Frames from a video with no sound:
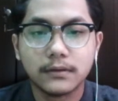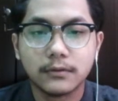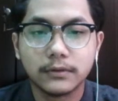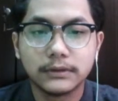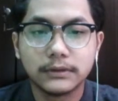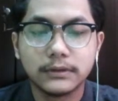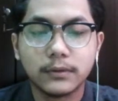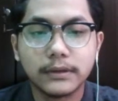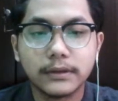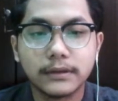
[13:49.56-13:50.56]
quantity
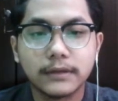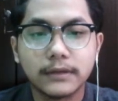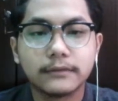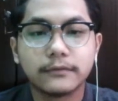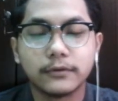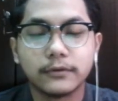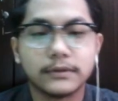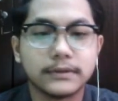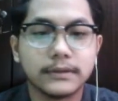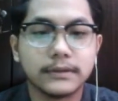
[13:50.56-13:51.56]
1 and 40
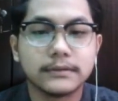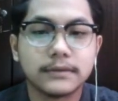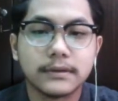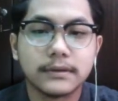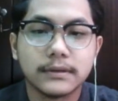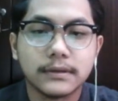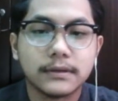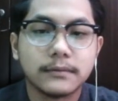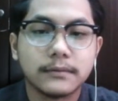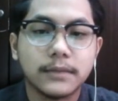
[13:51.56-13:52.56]
cents.
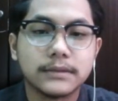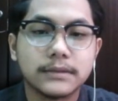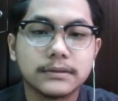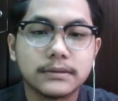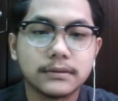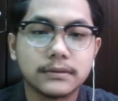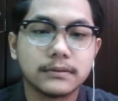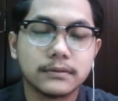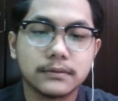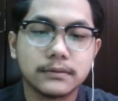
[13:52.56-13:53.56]
Buzzer
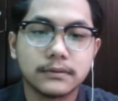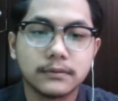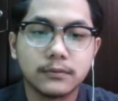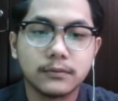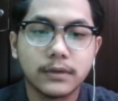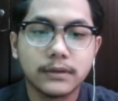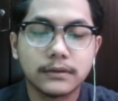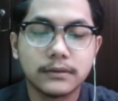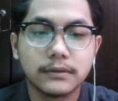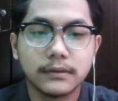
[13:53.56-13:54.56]
1,
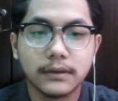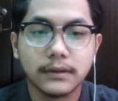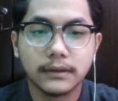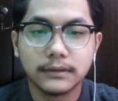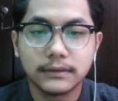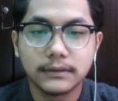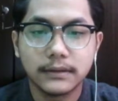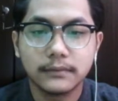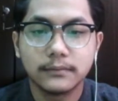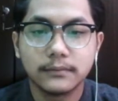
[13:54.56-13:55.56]
80
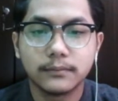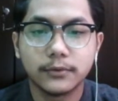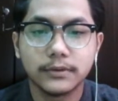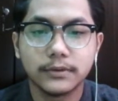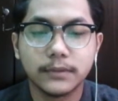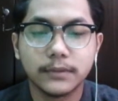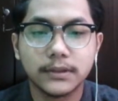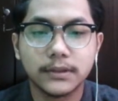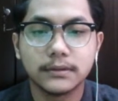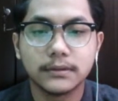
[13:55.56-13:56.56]
cents.
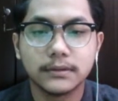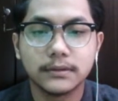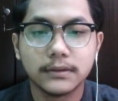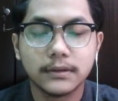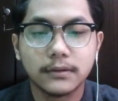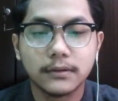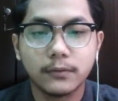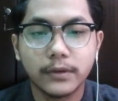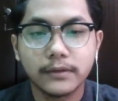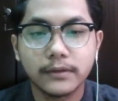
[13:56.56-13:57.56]
Potentiometer
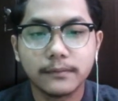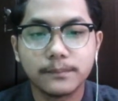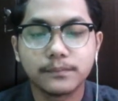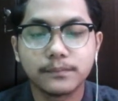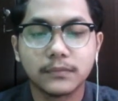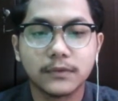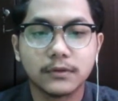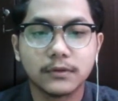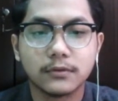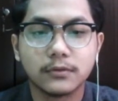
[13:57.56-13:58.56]
1,
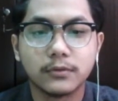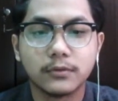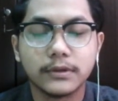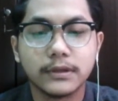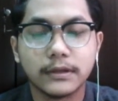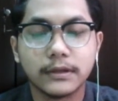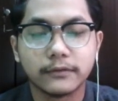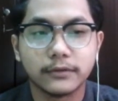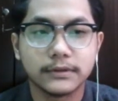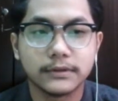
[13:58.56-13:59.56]
2 ringgit and
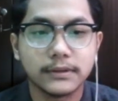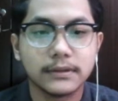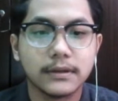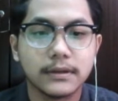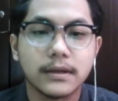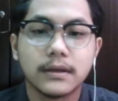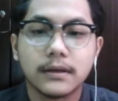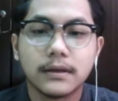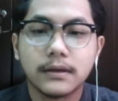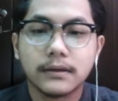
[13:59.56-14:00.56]
40 cents.
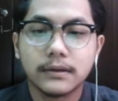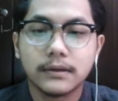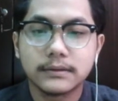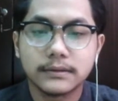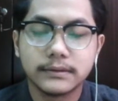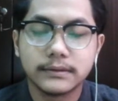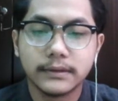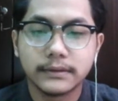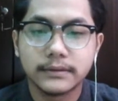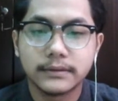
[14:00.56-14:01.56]
Next is the
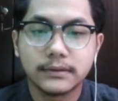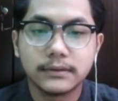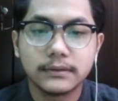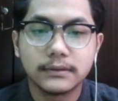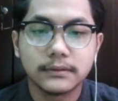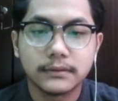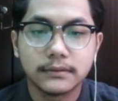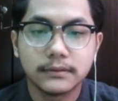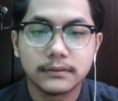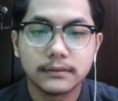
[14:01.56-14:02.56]
resistor,
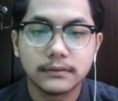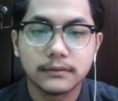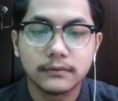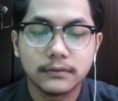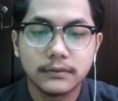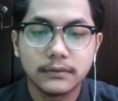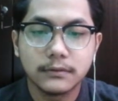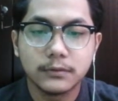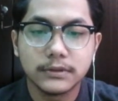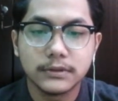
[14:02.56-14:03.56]

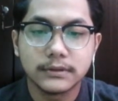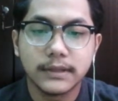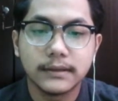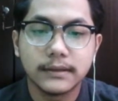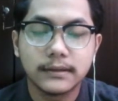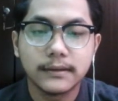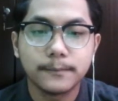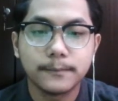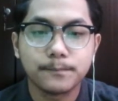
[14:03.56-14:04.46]
which is 10k,